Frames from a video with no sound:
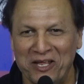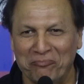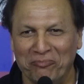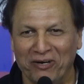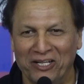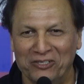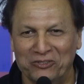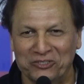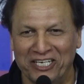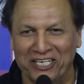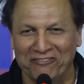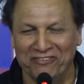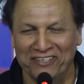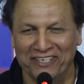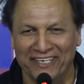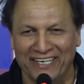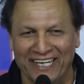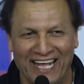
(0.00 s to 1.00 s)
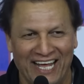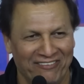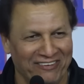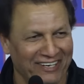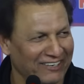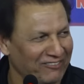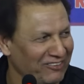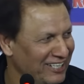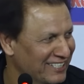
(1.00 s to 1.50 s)
Nepal, so definitely have
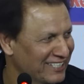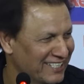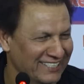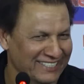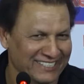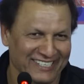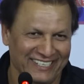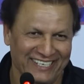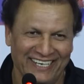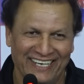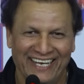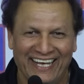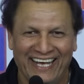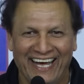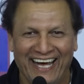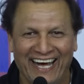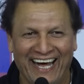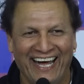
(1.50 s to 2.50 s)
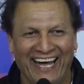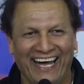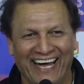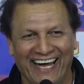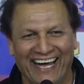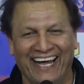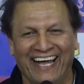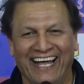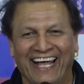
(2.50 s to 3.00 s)
advantage.
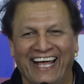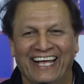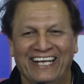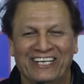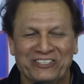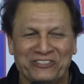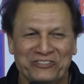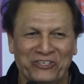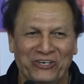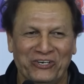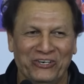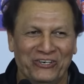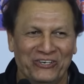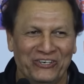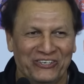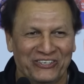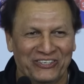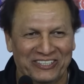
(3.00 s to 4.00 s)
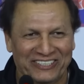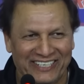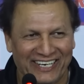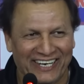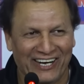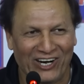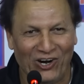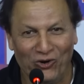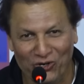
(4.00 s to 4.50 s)
So the
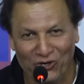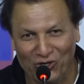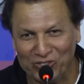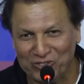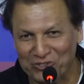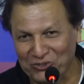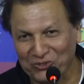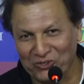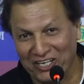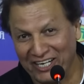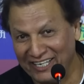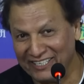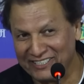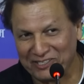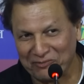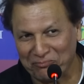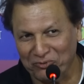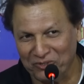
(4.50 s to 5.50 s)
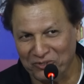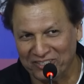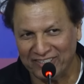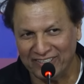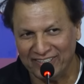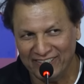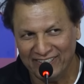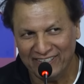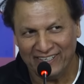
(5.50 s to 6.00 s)
crowd also great support
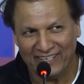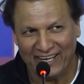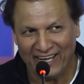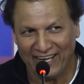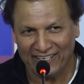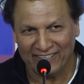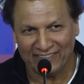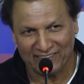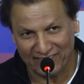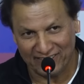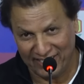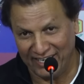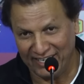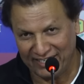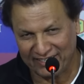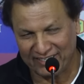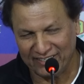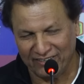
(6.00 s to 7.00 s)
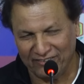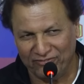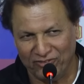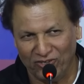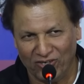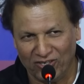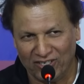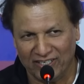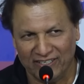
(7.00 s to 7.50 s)
and great
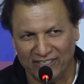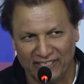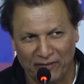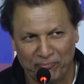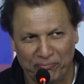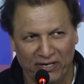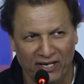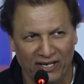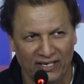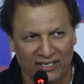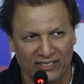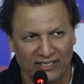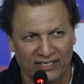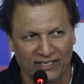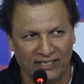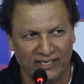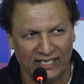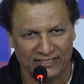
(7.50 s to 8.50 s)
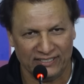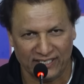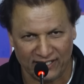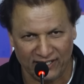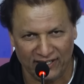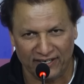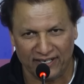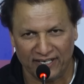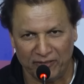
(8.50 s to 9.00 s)
for Nepal as a
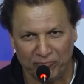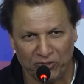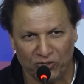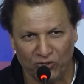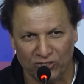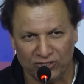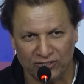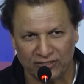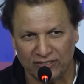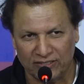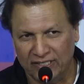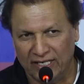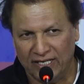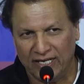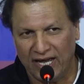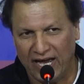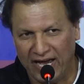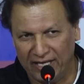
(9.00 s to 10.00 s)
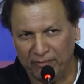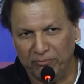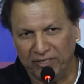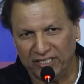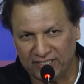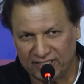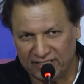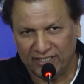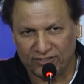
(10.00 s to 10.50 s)
country, because I
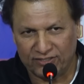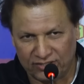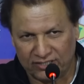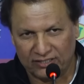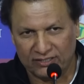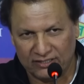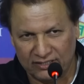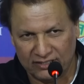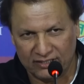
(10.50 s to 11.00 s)
miss this